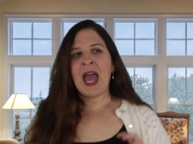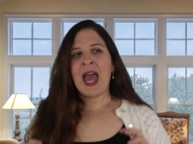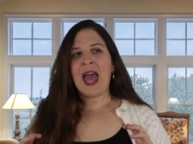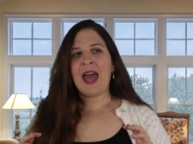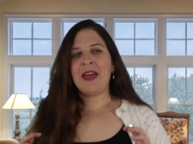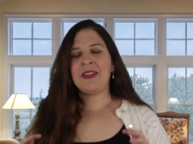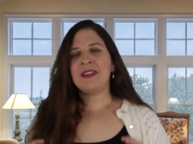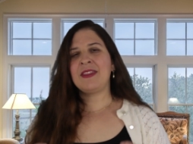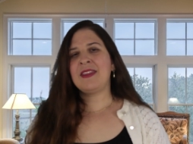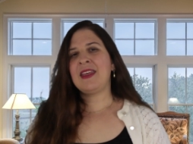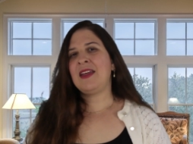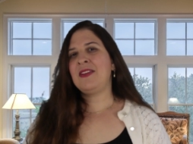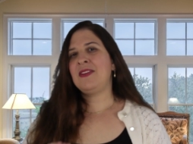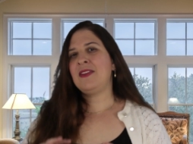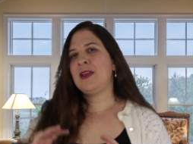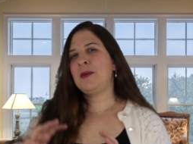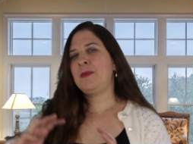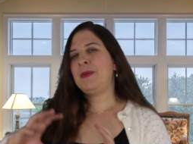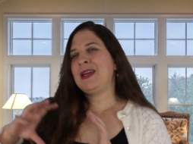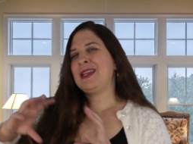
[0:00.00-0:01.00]
And then
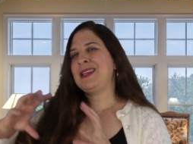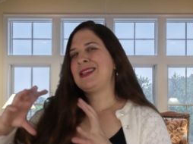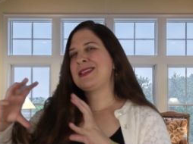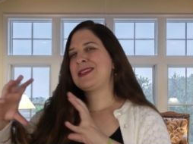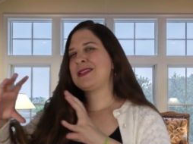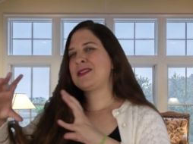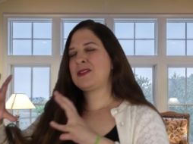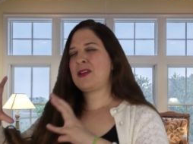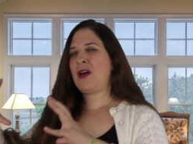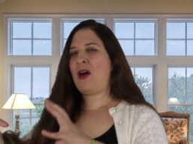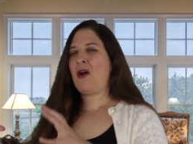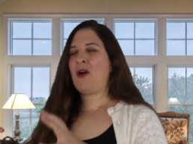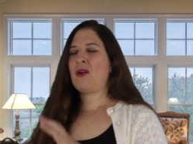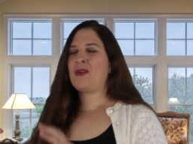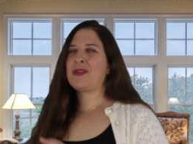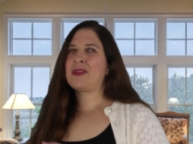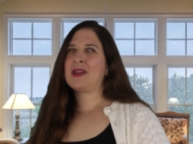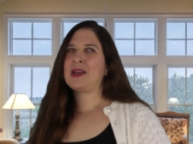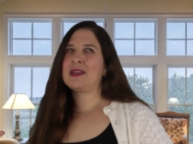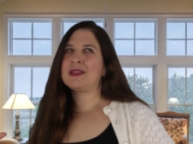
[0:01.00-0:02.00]
they build a
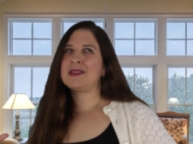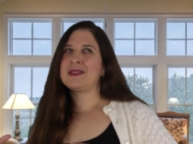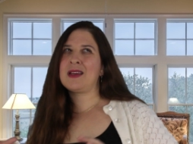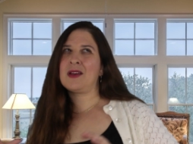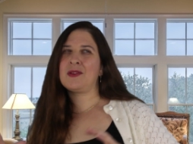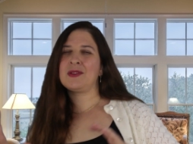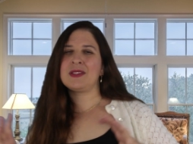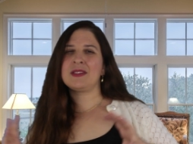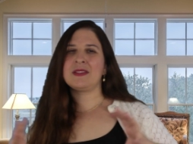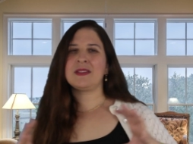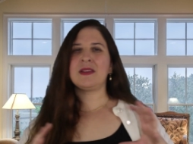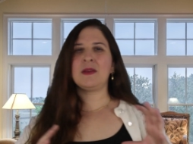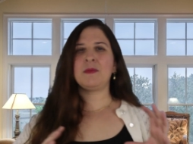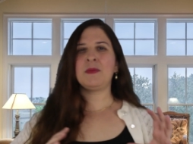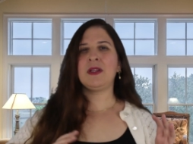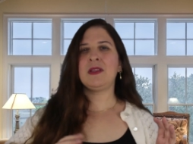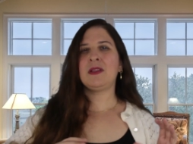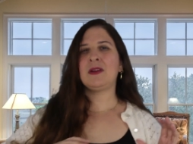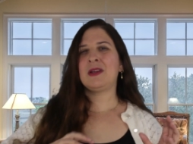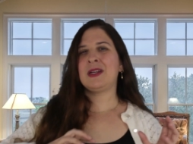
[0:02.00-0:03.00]
song that sounds
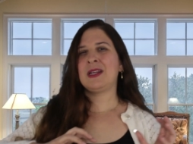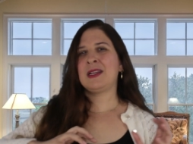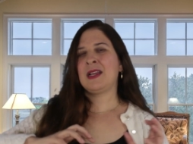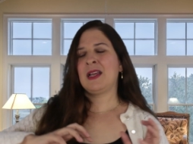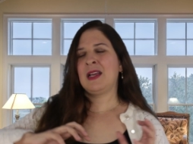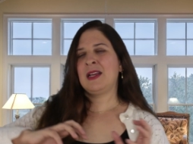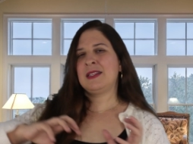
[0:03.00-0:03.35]
similar and